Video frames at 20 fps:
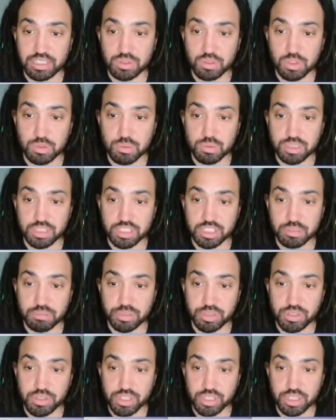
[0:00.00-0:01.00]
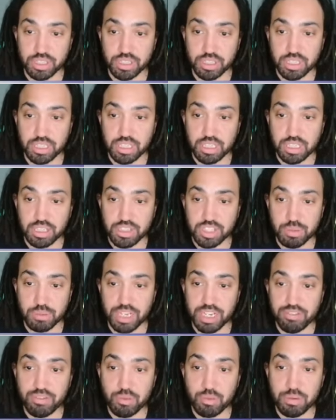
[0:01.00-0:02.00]
normal distribution. So
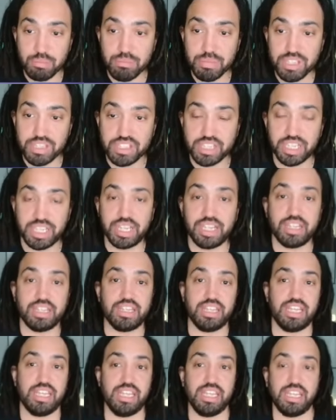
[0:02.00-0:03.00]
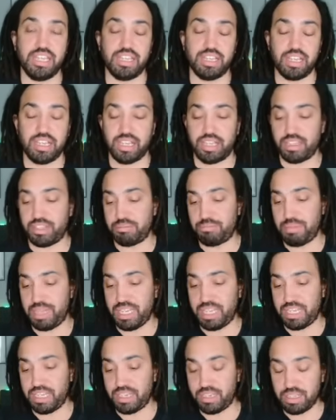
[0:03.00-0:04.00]
whenever we're missing the
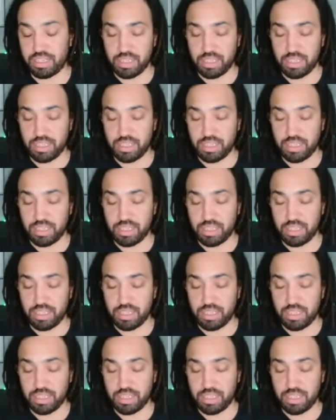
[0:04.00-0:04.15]
mean